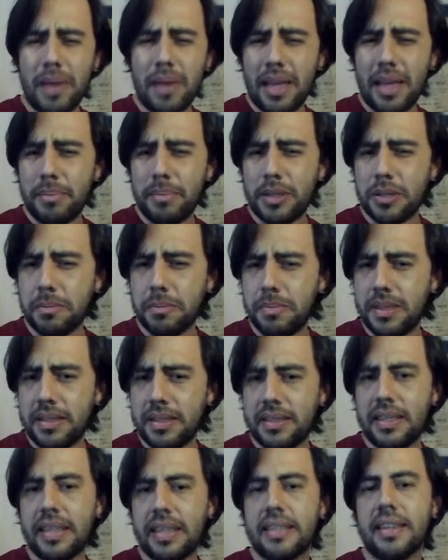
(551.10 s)
play bishop
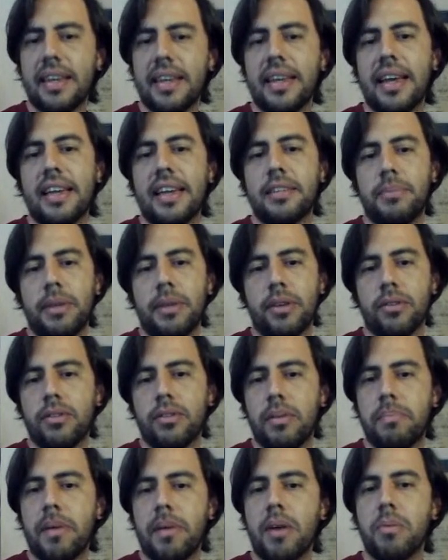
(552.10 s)
d6, I guess, because
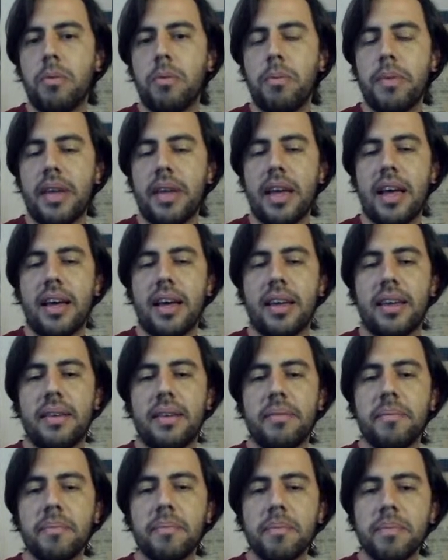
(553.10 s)
the pawn will be hanging.
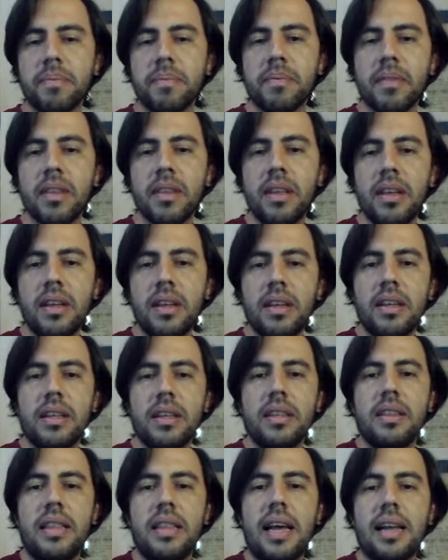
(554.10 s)

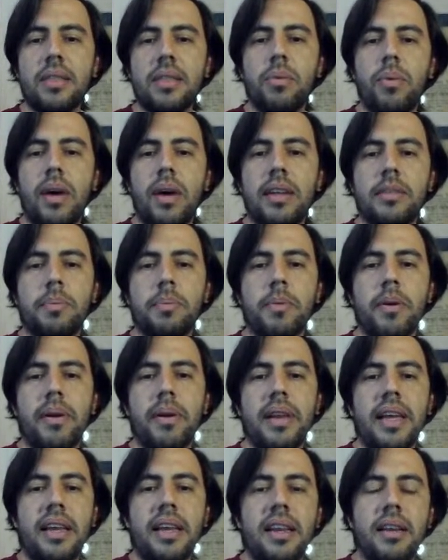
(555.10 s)
That was
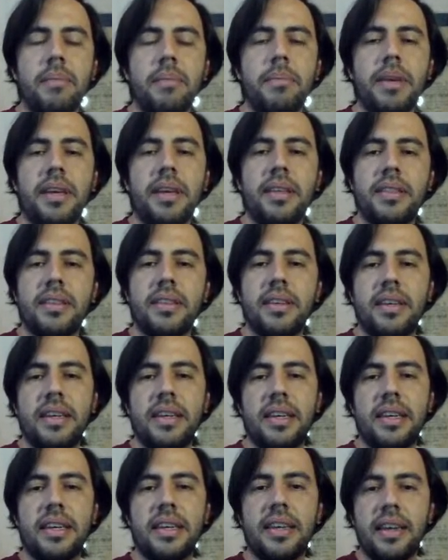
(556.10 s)
probably a little bit
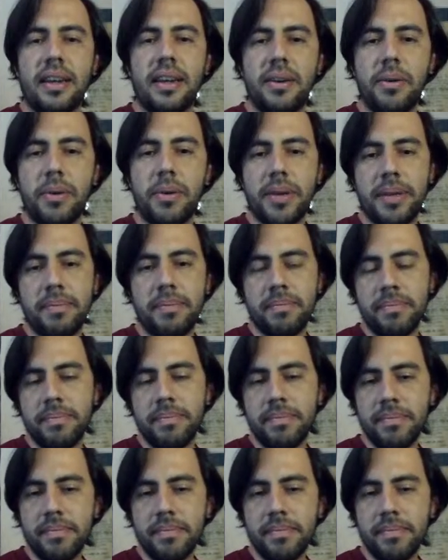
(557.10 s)
annoying.